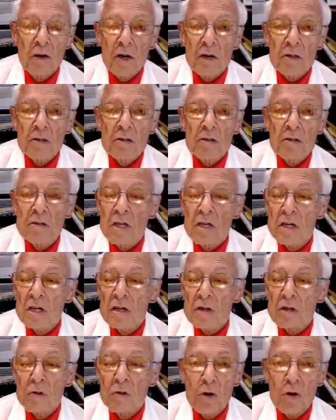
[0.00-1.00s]
are others that
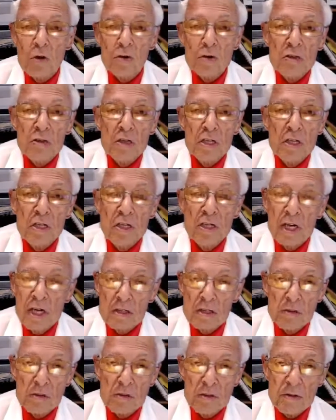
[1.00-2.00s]
are grossly
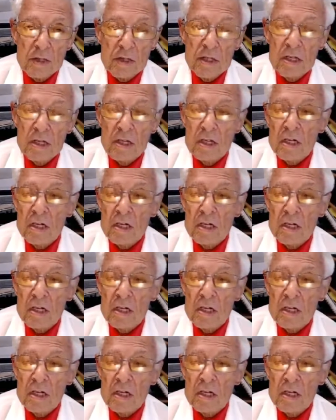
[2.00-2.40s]
inaccurate.